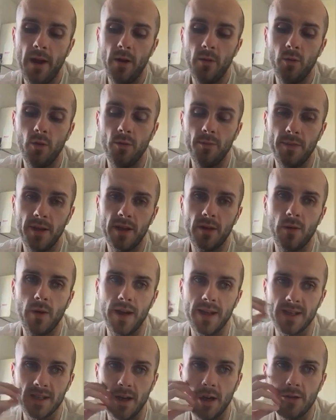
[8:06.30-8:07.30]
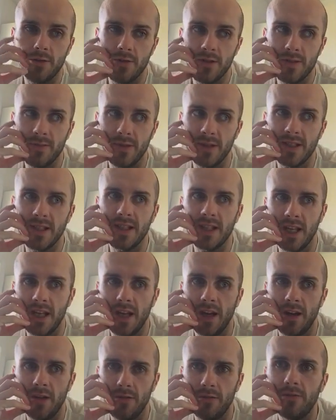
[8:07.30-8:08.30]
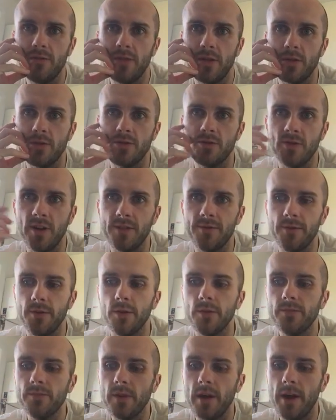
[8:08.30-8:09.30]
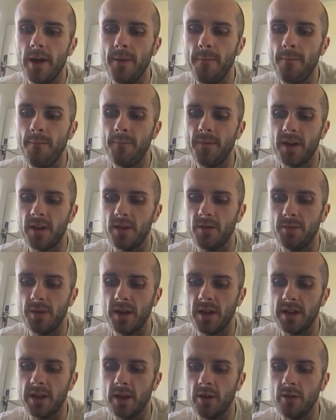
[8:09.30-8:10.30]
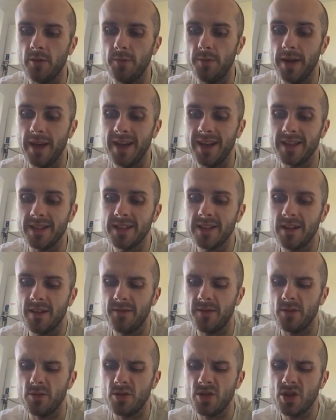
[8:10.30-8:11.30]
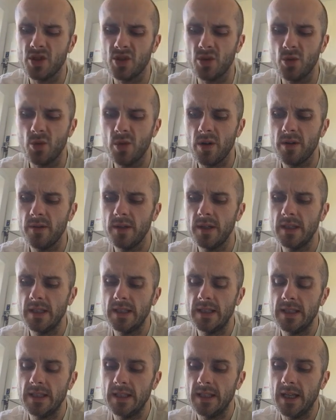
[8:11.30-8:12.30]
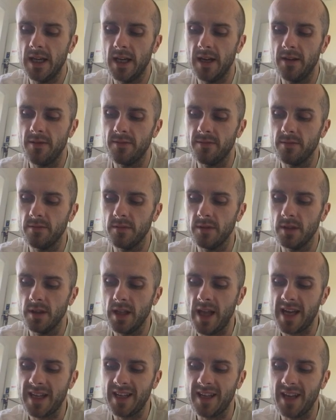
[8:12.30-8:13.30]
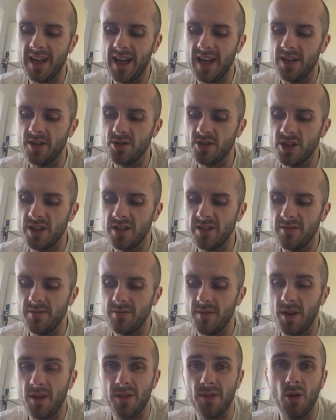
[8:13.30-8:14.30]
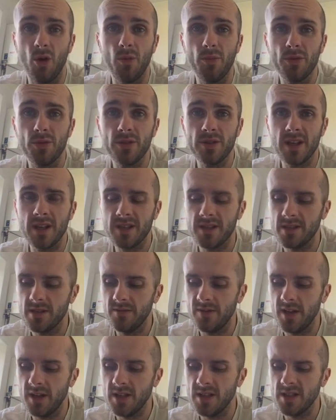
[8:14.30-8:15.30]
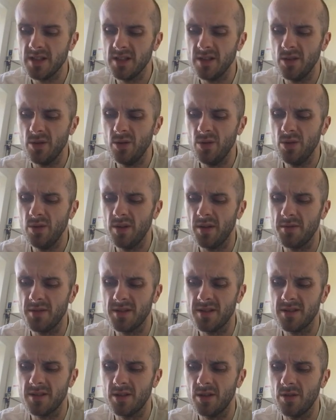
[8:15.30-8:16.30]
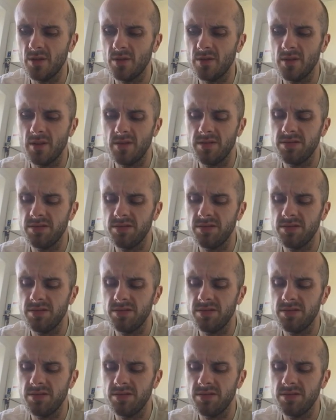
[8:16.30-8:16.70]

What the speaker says: won't be quite as arduous, but today it feels dreadful. I could barely get out of bed. I feel sore, lacking energy. My thought processes are very slow. I was, you know,